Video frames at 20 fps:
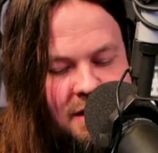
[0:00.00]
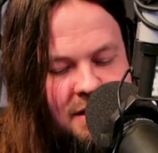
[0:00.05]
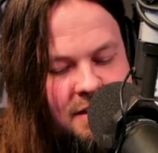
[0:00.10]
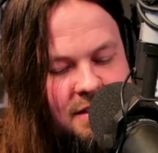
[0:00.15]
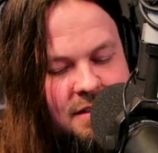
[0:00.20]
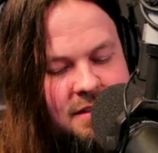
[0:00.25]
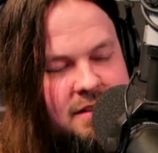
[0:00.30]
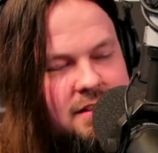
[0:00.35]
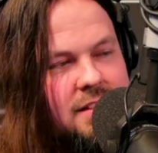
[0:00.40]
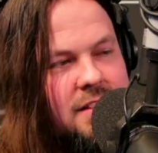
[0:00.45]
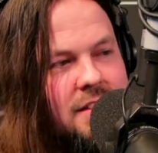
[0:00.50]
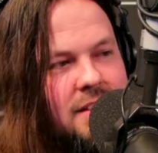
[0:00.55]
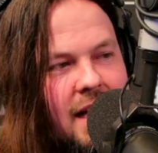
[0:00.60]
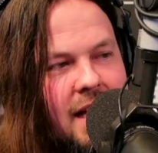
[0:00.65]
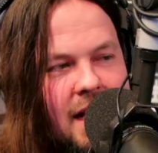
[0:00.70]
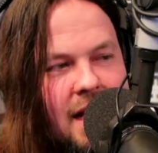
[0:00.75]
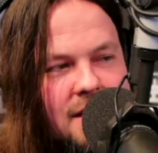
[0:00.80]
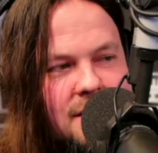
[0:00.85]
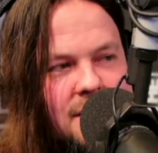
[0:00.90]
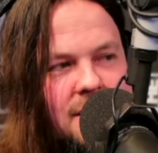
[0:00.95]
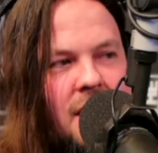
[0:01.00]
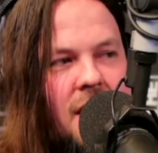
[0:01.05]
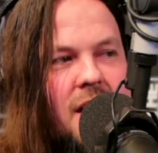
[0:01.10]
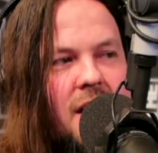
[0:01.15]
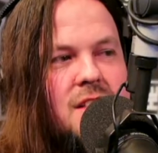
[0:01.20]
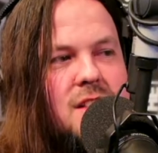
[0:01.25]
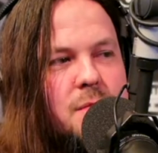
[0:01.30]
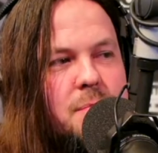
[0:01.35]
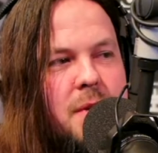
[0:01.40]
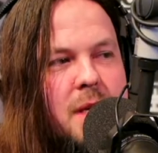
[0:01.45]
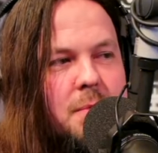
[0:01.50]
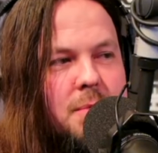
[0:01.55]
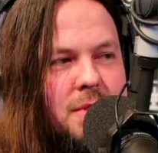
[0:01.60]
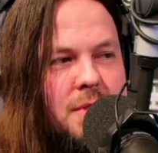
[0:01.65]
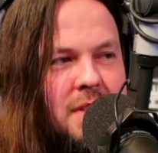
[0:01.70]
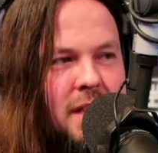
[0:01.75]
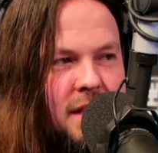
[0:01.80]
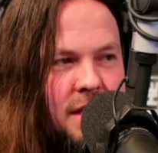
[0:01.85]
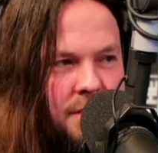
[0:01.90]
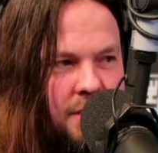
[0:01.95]
Okay. Yeah, tons of people,
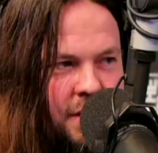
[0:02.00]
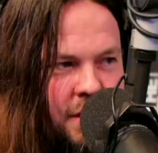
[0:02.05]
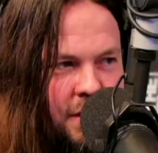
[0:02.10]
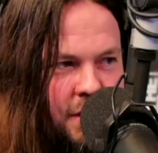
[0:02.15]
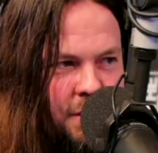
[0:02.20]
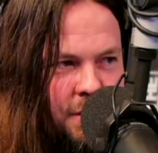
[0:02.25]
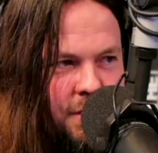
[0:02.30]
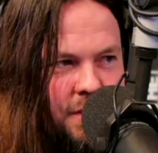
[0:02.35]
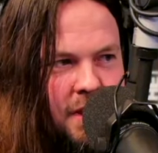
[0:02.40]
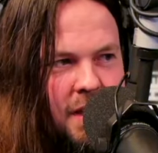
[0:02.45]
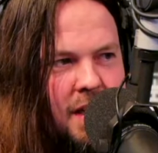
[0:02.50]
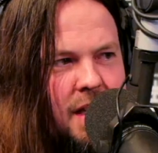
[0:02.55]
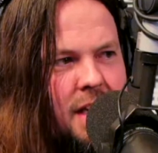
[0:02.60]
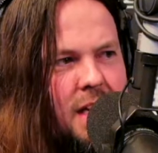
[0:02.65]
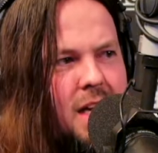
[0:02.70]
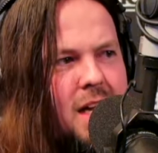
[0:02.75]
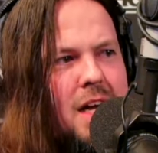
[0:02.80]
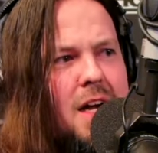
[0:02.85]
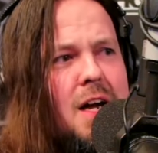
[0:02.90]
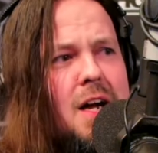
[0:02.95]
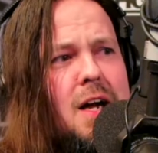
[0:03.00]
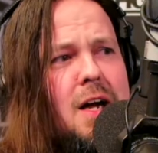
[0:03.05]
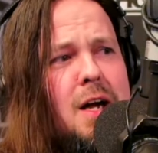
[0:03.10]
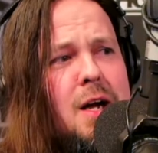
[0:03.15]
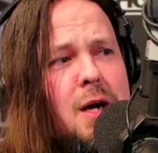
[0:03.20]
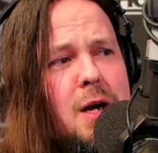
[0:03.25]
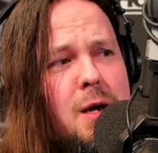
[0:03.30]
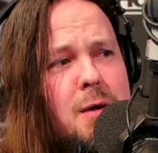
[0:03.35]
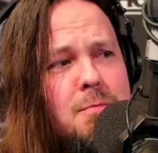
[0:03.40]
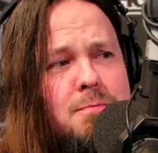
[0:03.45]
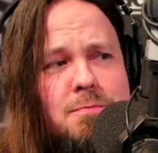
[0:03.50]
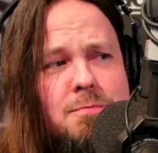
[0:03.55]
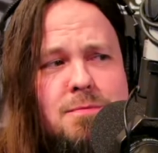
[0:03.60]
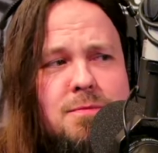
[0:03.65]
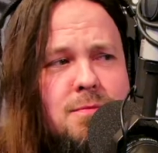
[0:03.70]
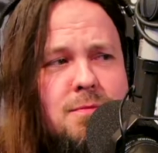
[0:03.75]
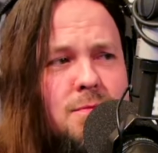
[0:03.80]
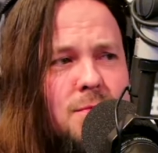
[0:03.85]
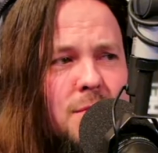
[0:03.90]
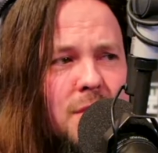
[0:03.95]
tons of issues. Um,
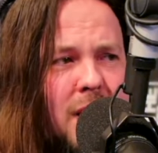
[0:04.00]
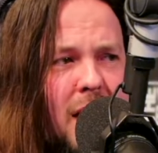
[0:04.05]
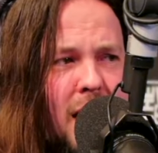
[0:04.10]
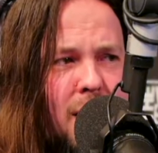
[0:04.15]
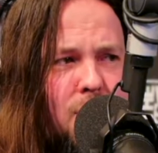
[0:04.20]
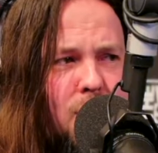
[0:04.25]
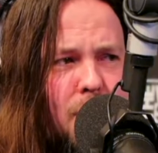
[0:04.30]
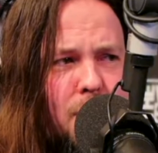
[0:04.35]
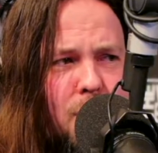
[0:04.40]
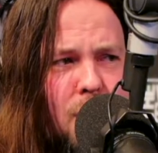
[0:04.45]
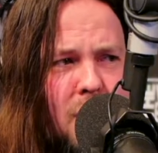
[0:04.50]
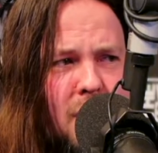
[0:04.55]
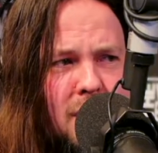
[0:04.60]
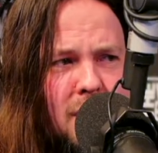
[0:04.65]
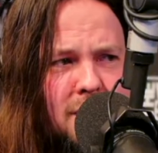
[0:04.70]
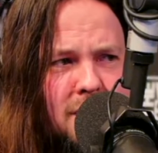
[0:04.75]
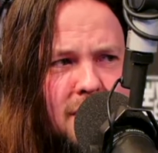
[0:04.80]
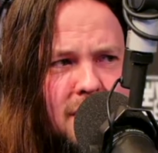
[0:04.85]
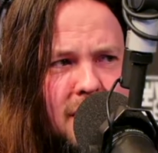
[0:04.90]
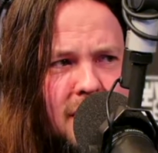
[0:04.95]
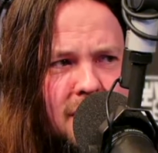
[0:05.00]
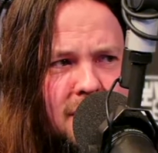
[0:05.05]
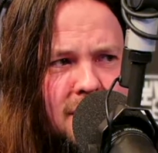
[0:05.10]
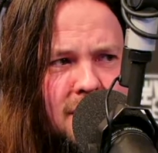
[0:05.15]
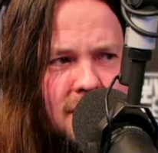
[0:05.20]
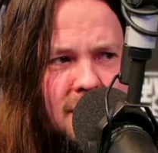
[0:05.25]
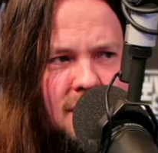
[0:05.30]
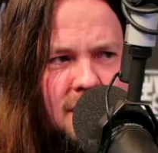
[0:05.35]
we got one more. At Let's least get one